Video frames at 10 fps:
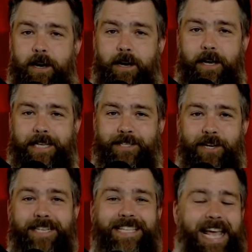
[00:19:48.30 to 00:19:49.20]
It's
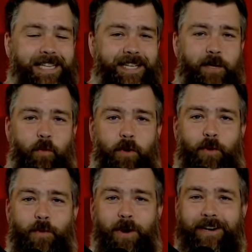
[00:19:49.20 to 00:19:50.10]
not exactly what
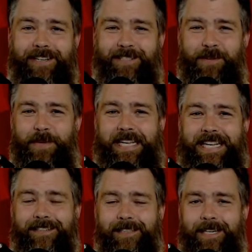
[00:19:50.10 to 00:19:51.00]
we wanted it to be,
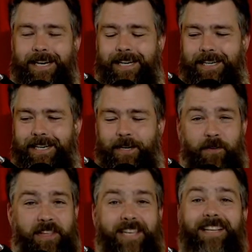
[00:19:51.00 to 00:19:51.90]
Neil. I
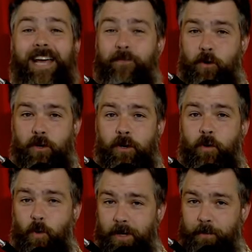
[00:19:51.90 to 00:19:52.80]
don't think it'll ever
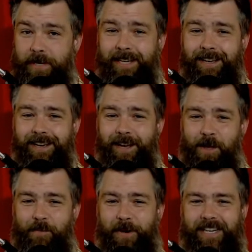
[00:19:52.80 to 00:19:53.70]
will be.
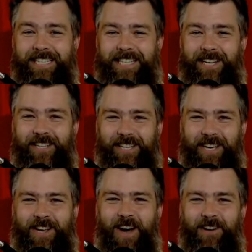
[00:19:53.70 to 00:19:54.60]
But let's take a look
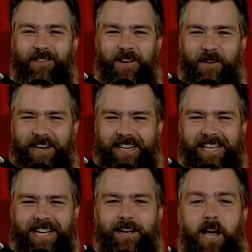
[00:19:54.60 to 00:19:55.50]
at Conway
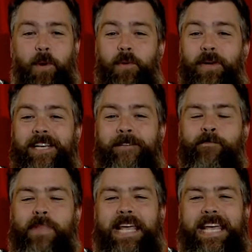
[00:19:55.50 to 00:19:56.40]
Witty. Conway Witty,
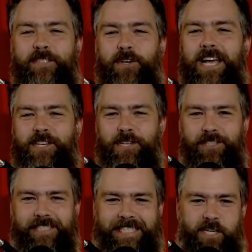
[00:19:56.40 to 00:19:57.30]

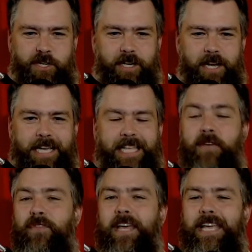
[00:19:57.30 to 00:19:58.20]
International Edition.
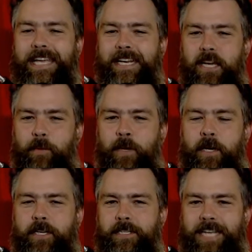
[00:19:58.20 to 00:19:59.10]
Give the idiom
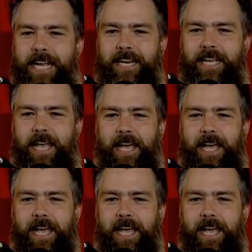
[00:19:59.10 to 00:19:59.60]
containing